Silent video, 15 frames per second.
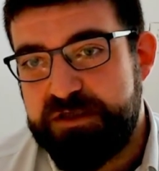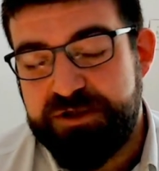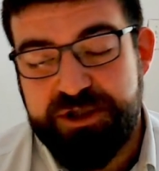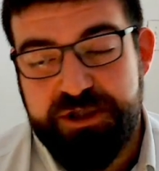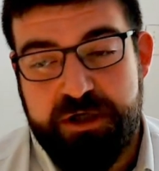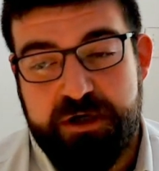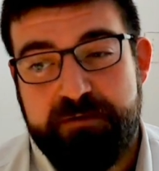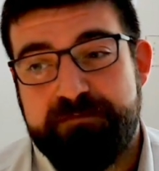
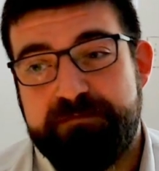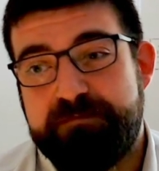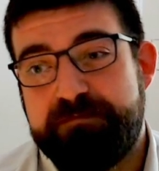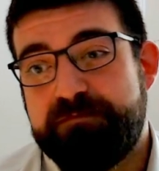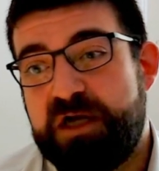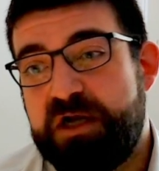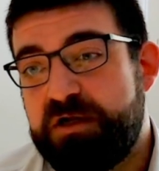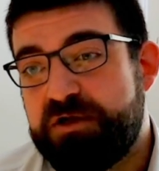Sure.
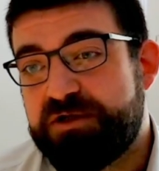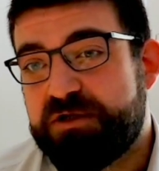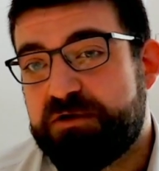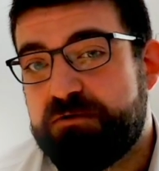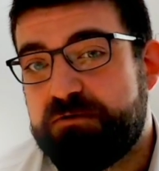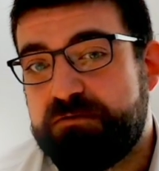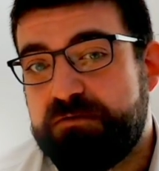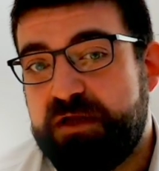
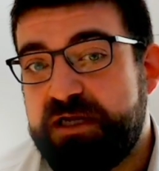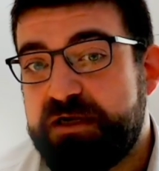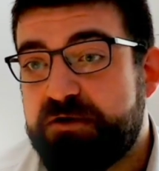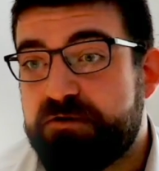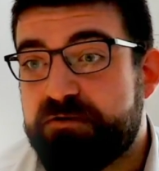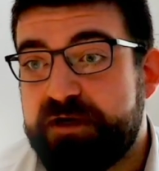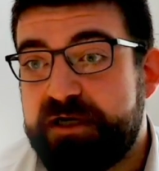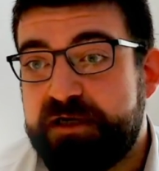So like
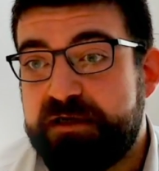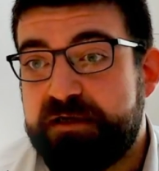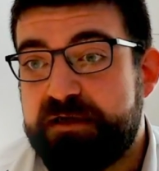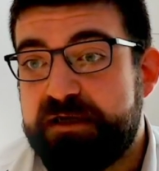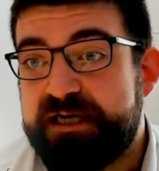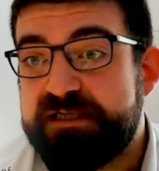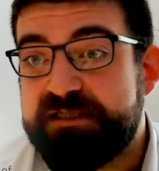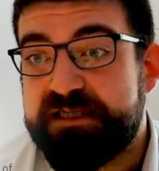
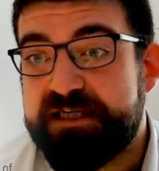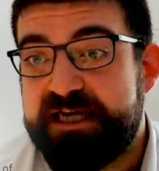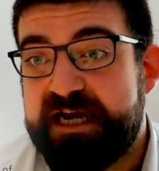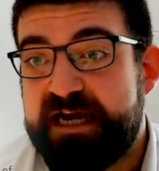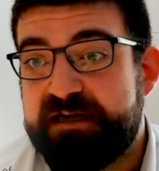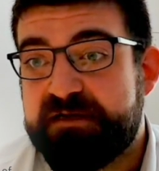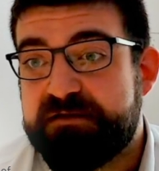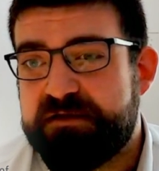Cree
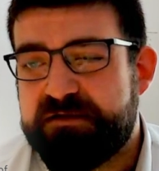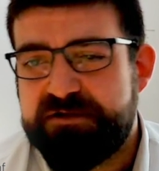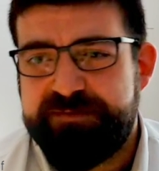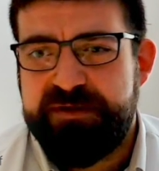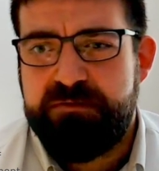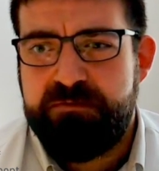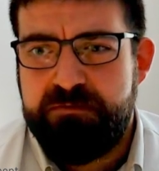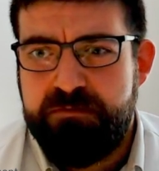indicated, there's
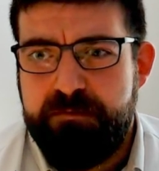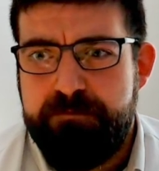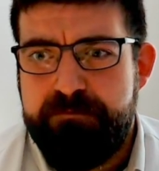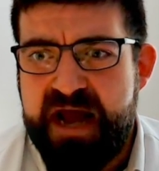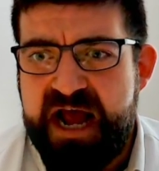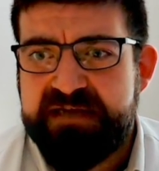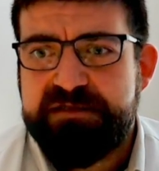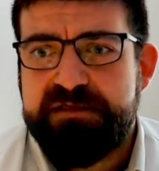been
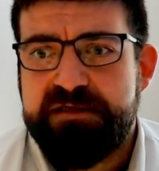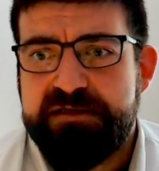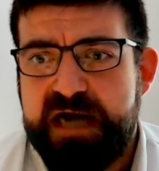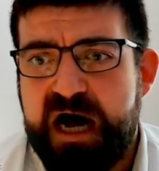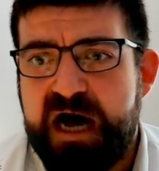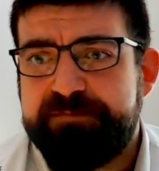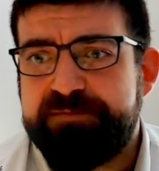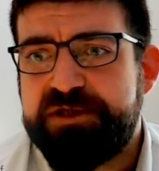mass
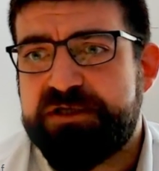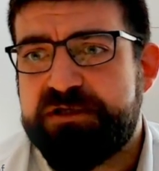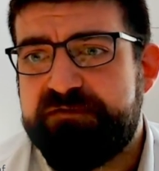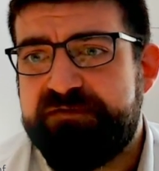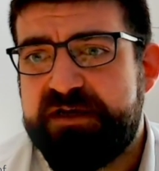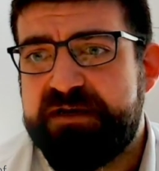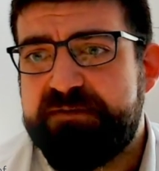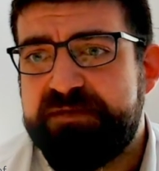adoption
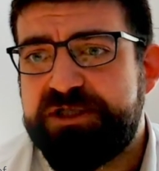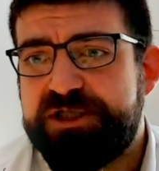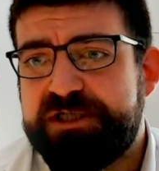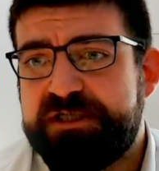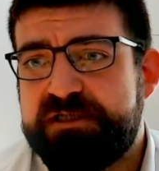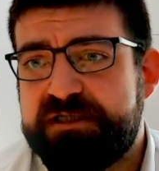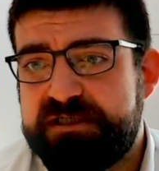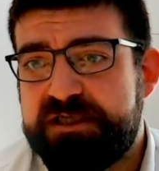of
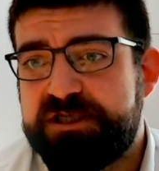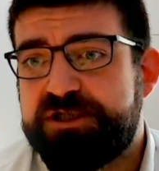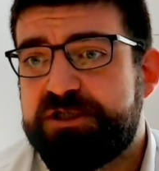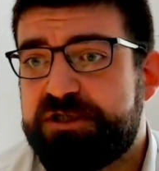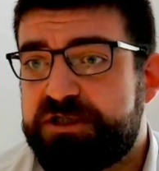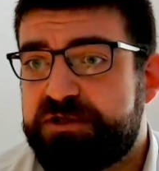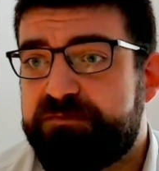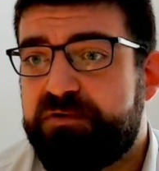imaging
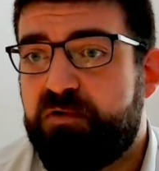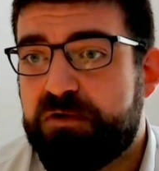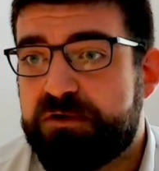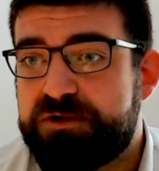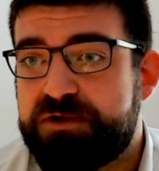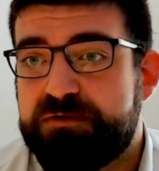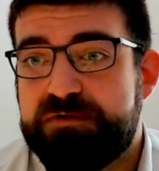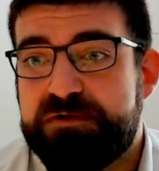decision
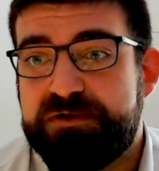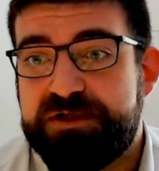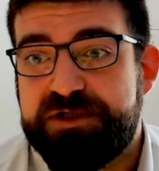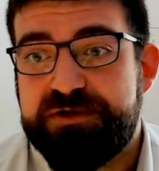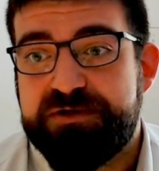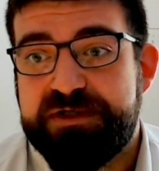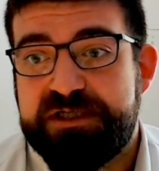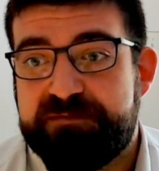support tools
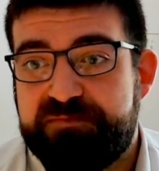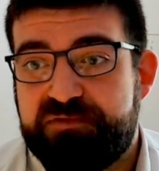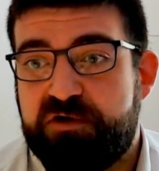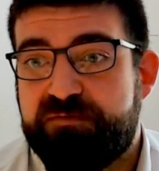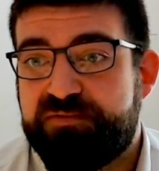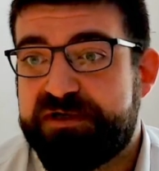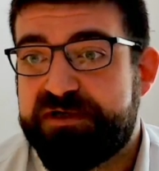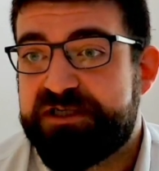using
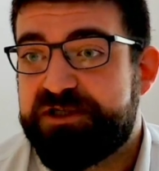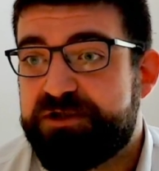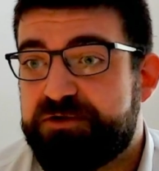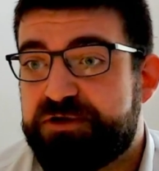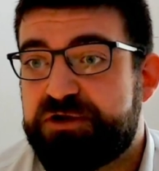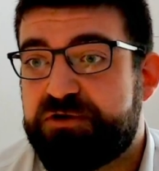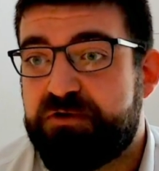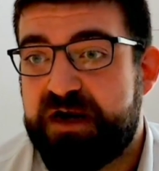appropriate
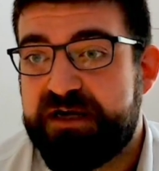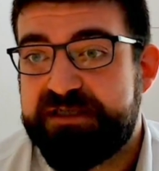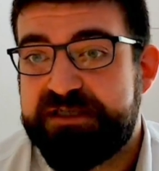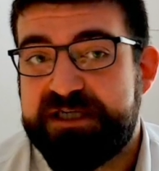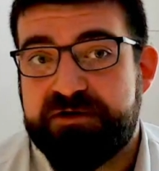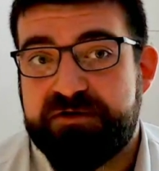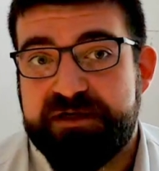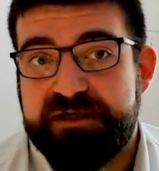use
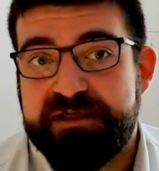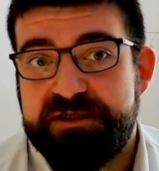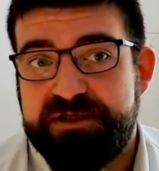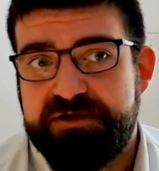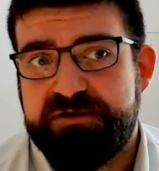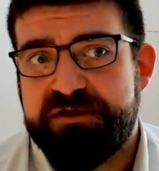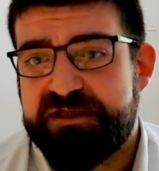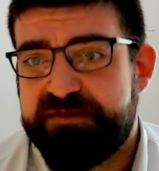criteria
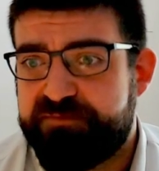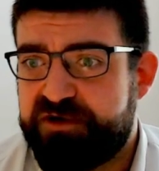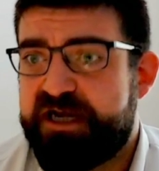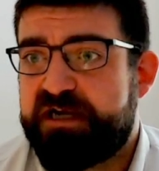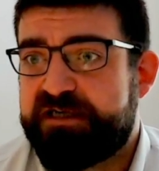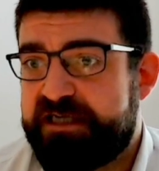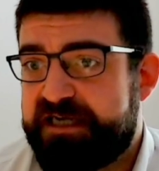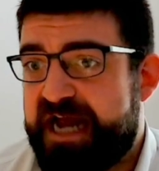due to the
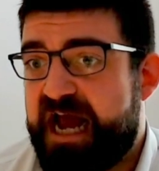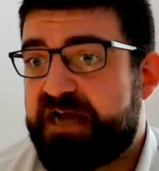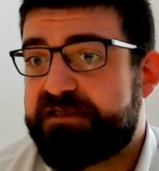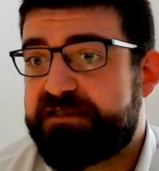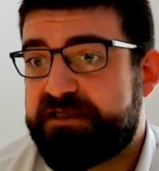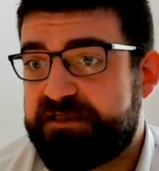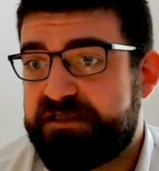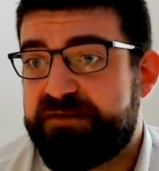Protecting
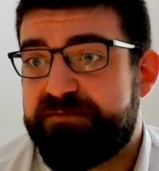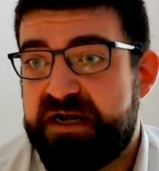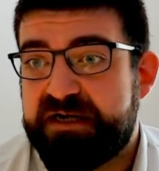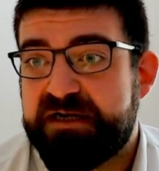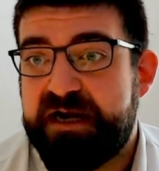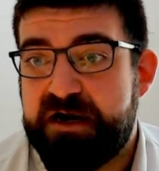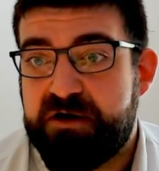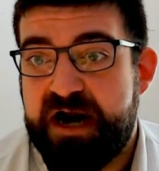Access to
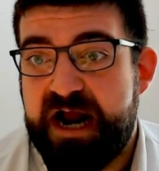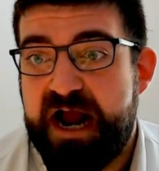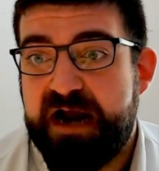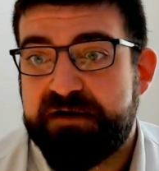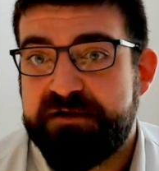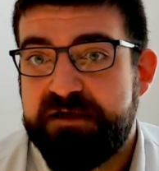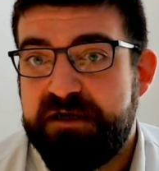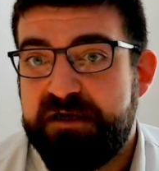Medicare
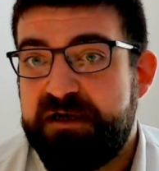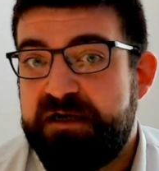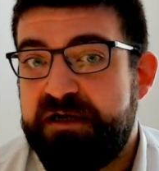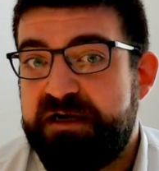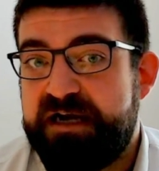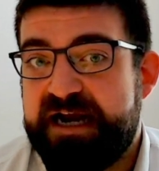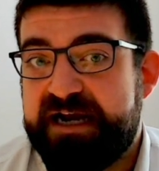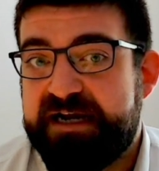Act
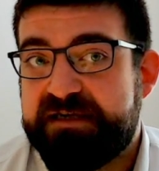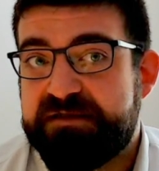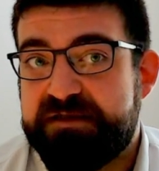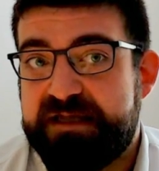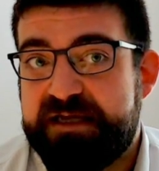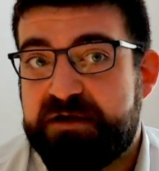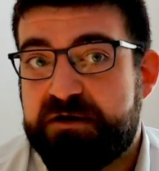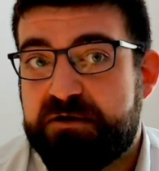
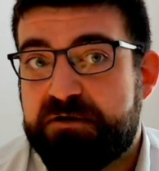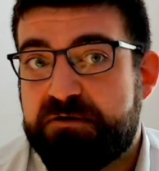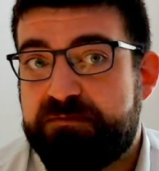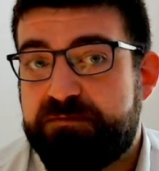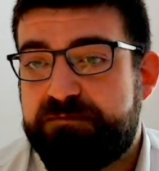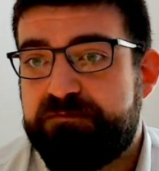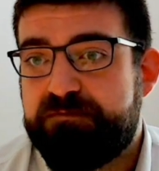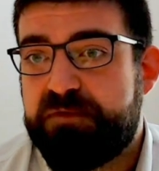and their
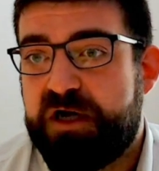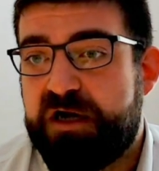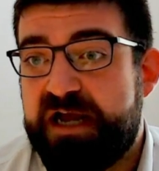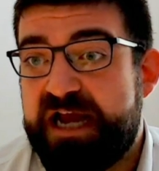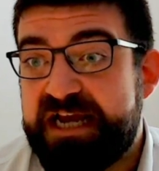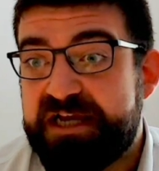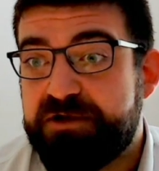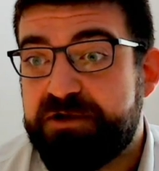
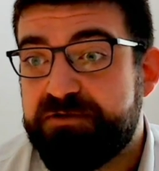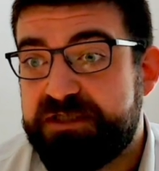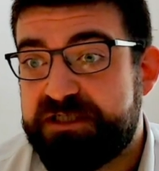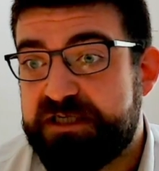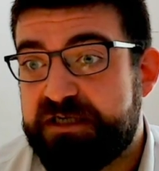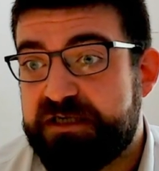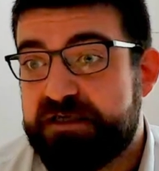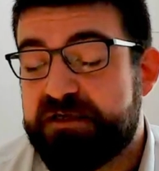
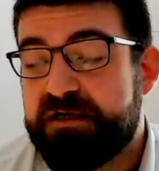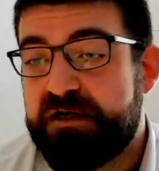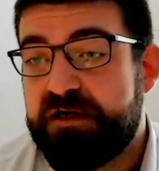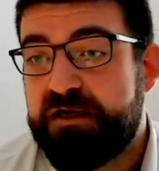AUC